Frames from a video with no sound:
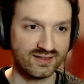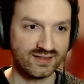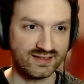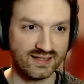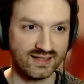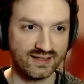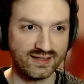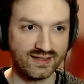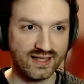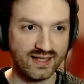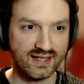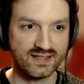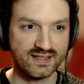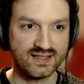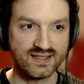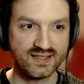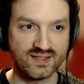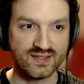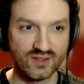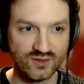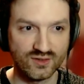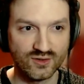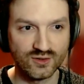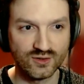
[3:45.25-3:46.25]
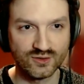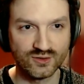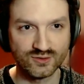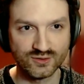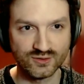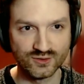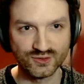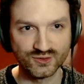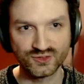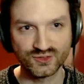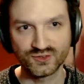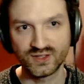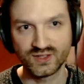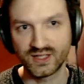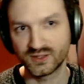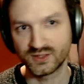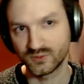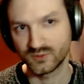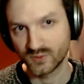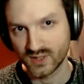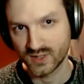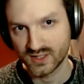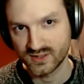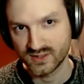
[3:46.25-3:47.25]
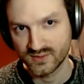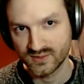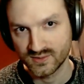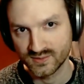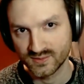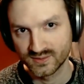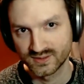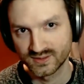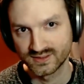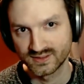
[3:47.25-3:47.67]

That's also another one